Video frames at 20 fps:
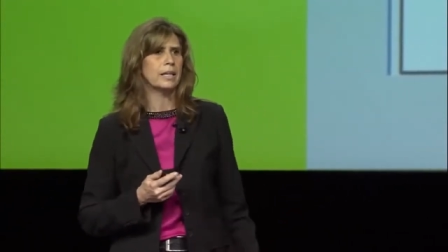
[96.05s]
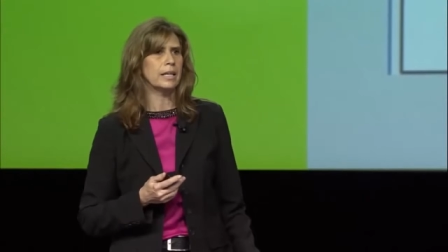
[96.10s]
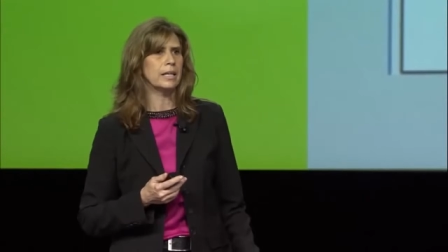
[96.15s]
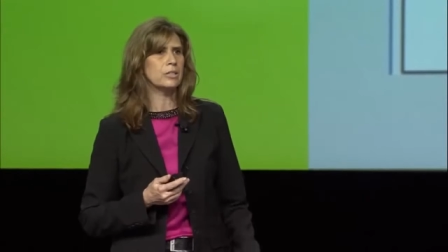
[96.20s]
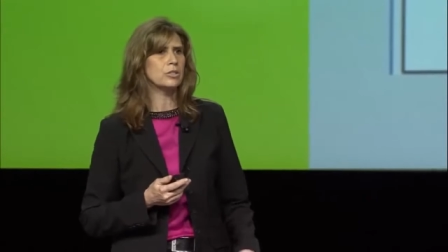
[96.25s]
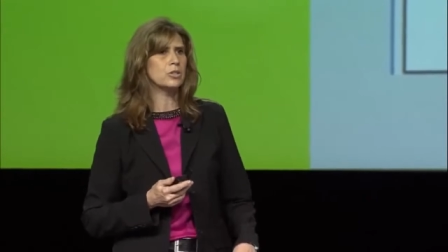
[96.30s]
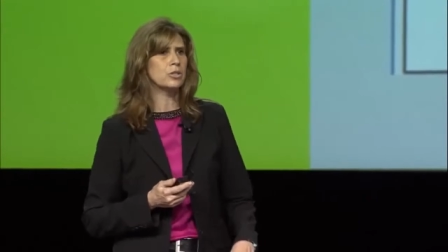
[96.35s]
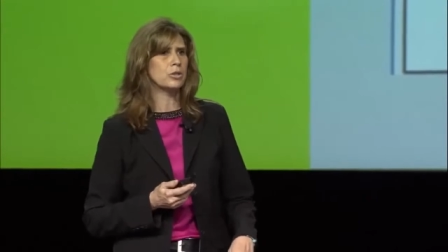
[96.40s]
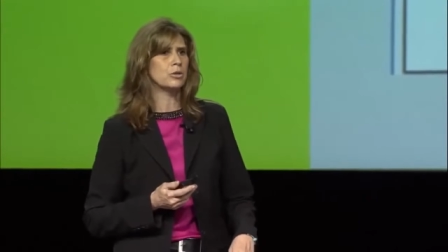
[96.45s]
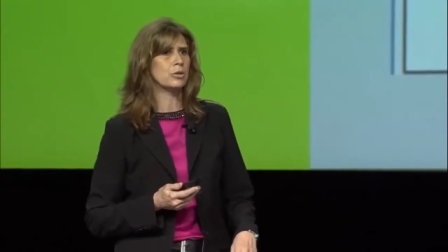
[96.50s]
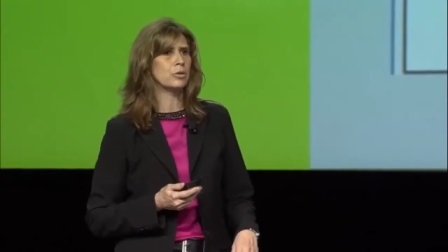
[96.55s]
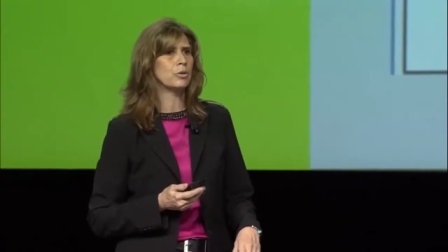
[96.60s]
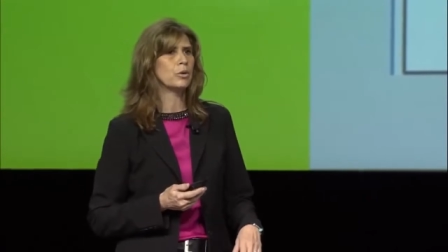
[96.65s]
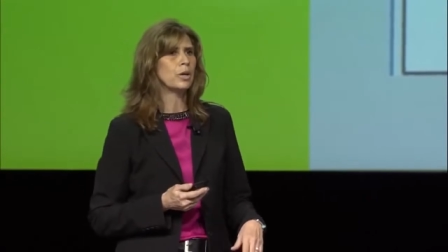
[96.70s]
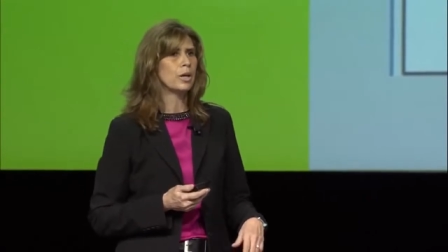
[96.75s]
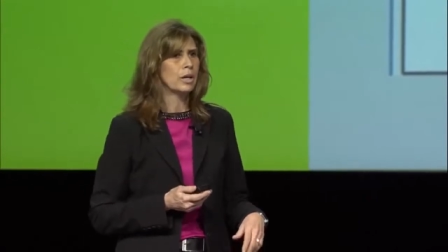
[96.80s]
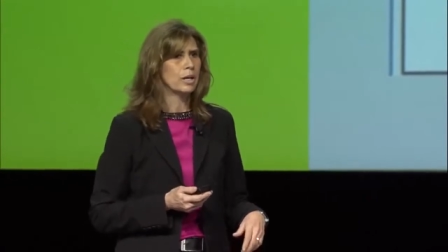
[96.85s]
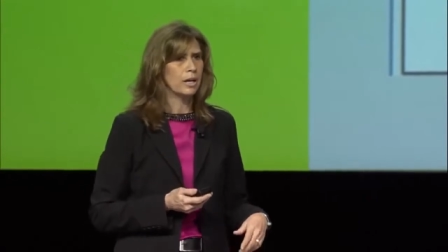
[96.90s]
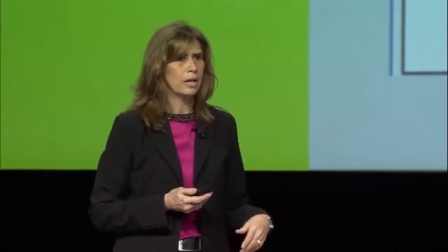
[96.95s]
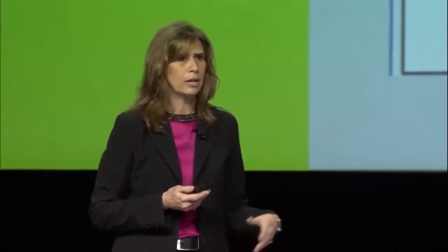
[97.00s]
into
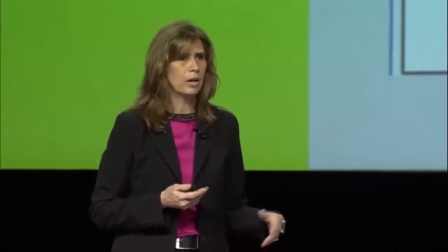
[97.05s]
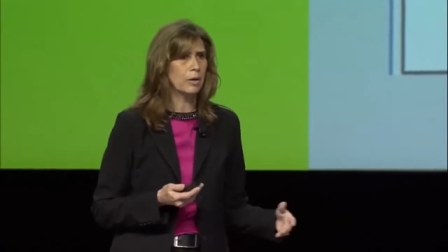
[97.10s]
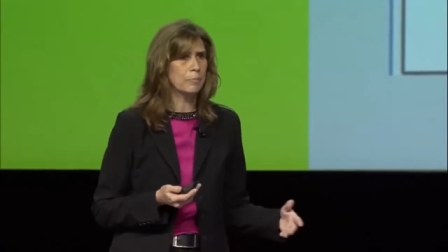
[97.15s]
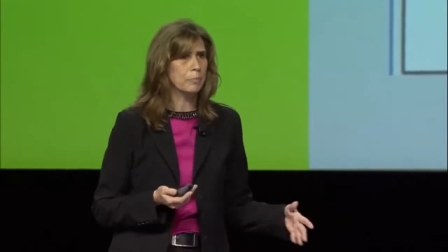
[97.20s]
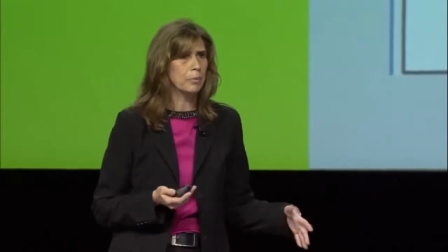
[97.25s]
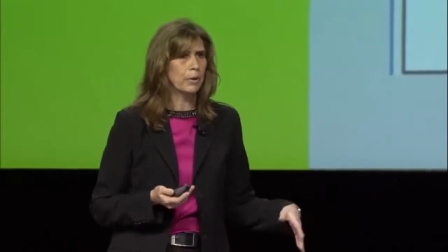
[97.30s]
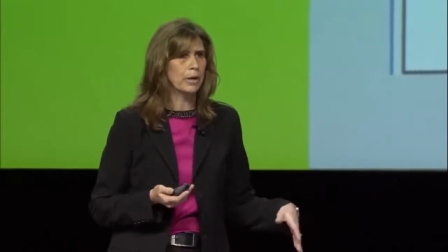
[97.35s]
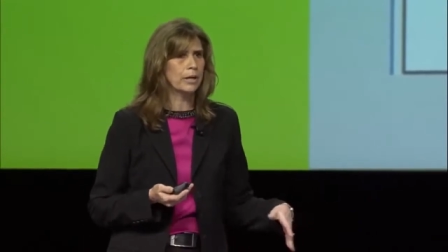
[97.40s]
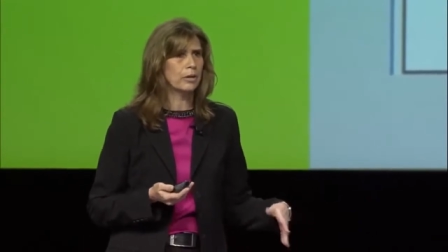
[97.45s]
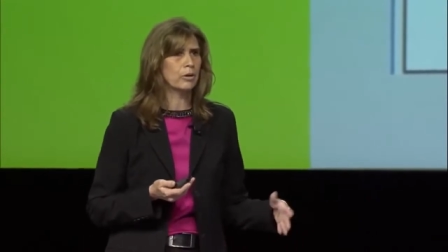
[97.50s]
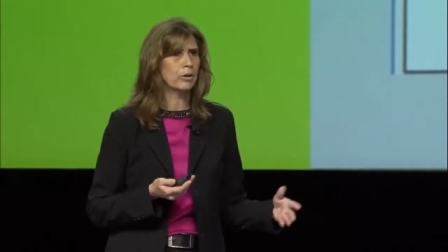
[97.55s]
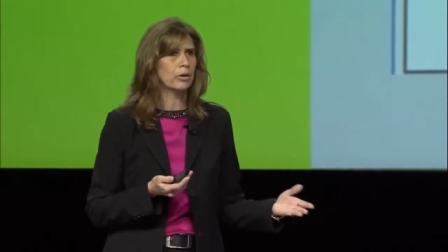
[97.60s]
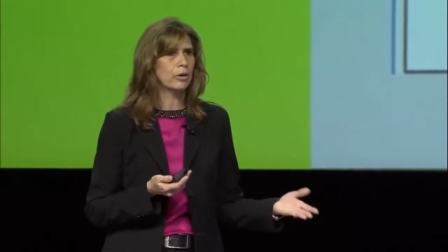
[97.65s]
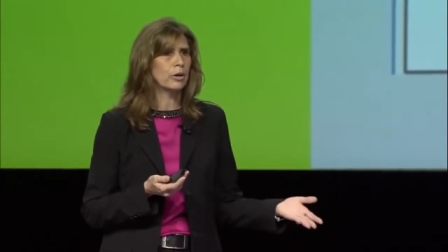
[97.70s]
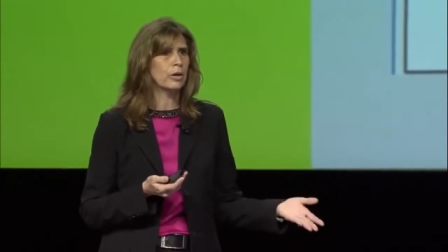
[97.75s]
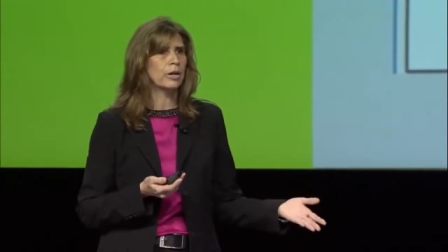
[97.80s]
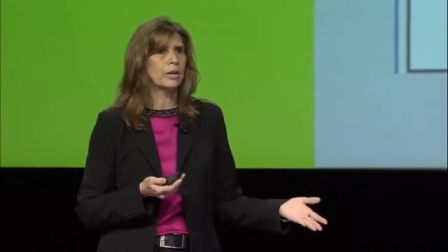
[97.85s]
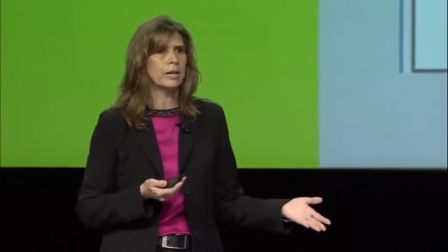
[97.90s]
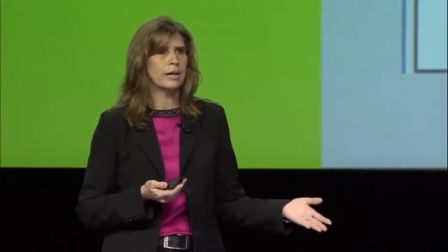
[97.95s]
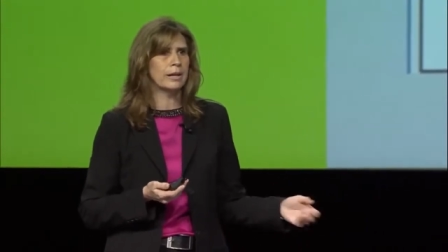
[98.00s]
an operator
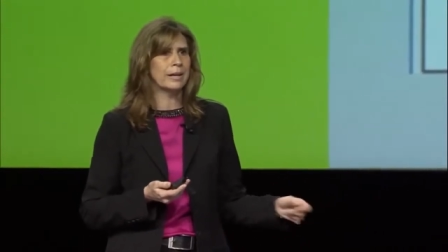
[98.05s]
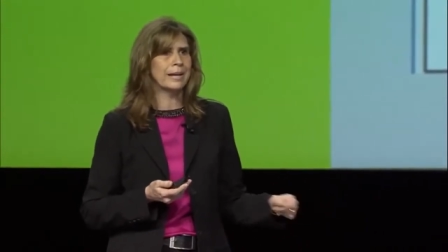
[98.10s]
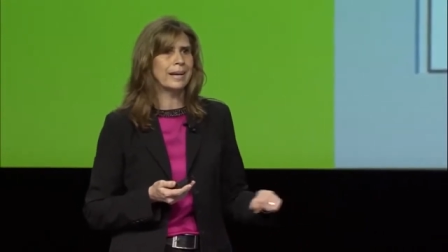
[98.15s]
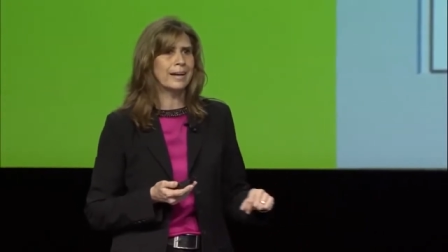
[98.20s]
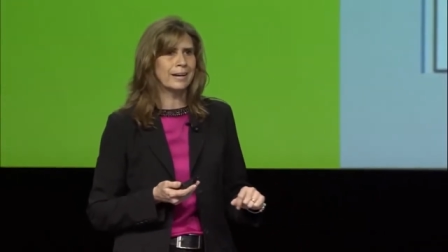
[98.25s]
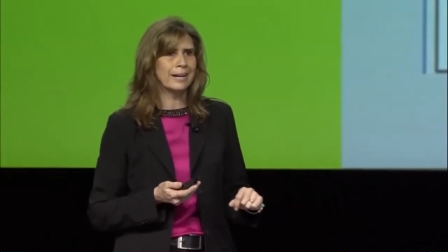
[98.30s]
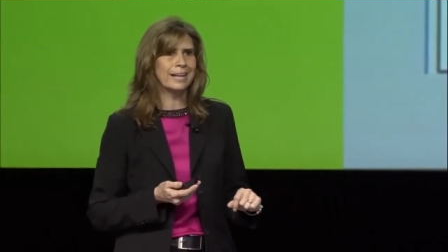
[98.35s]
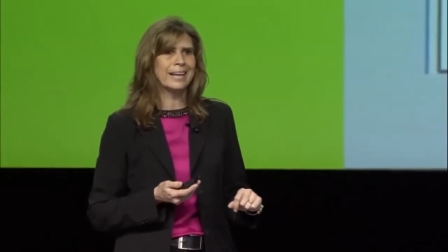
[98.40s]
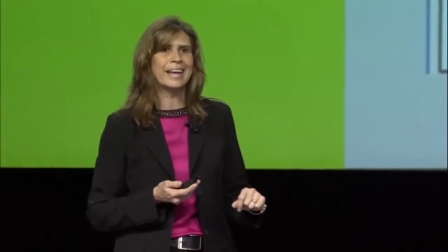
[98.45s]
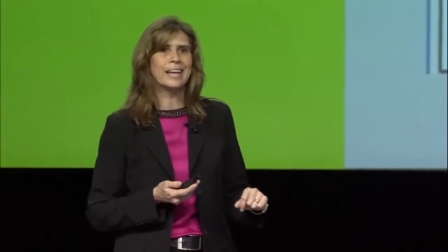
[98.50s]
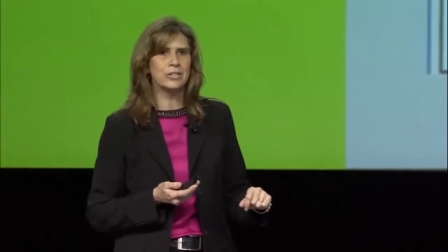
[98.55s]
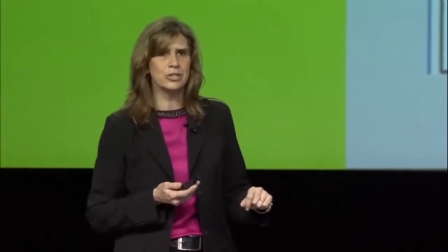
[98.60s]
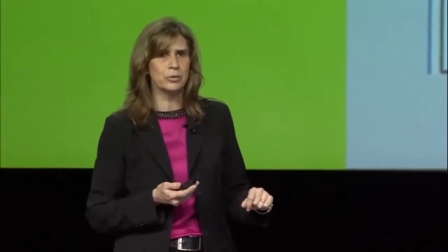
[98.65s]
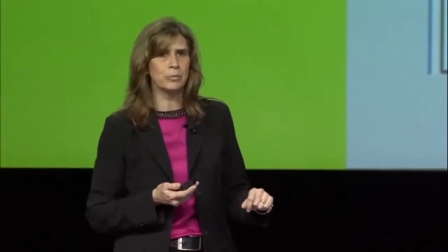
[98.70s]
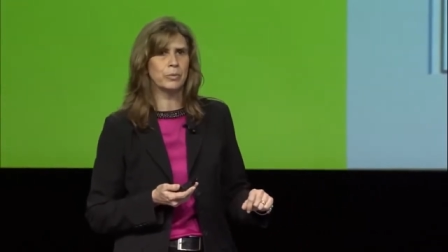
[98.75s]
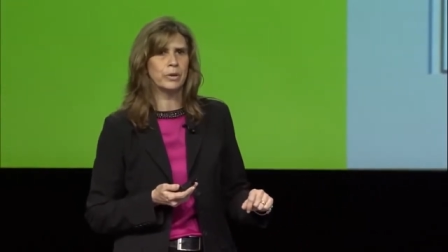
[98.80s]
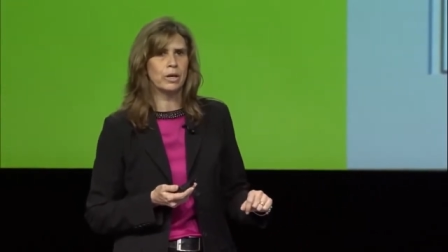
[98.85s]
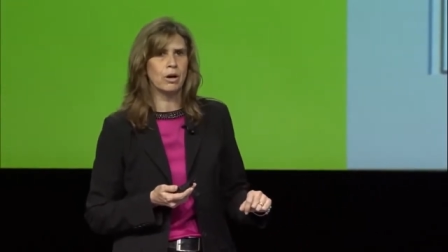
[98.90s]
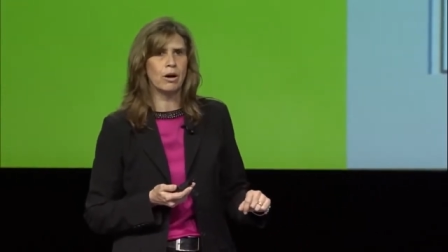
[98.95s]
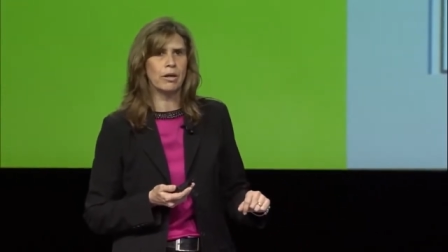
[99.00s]
or an
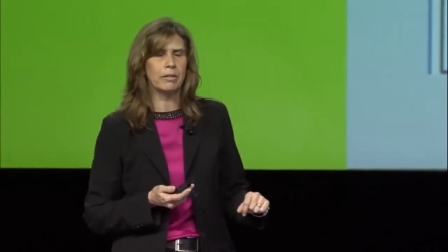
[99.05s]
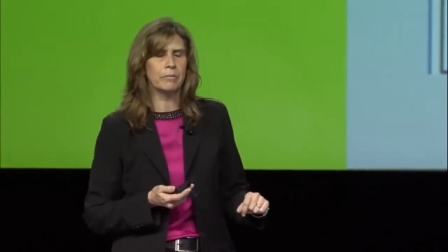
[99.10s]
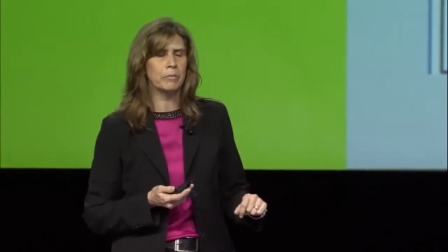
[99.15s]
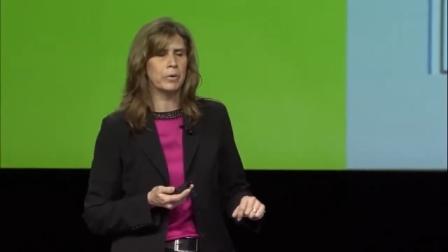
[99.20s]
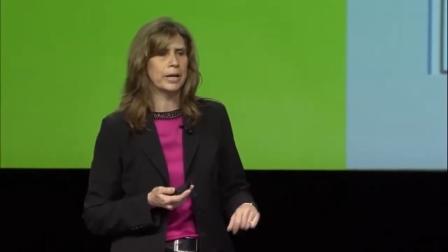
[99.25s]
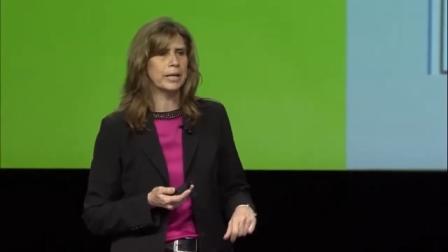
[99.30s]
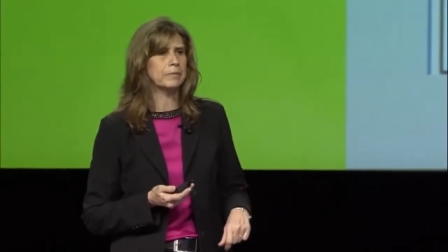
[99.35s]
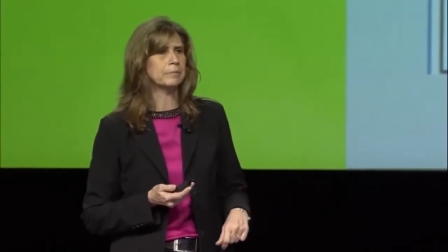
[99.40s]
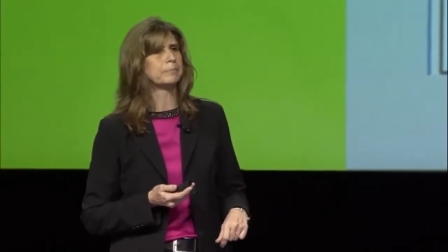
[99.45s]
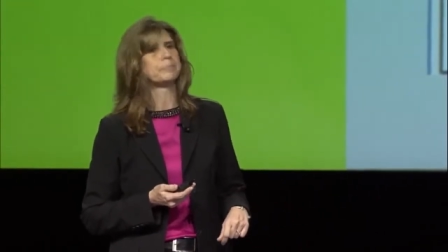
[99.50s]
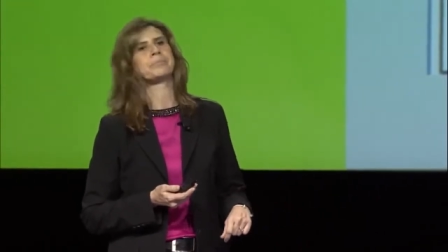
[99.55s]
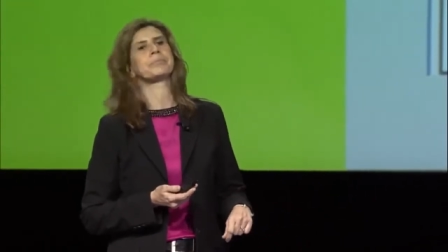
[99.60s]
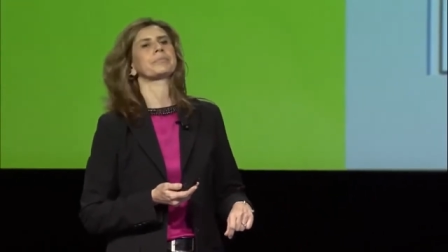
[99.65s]
agent, we call them, right?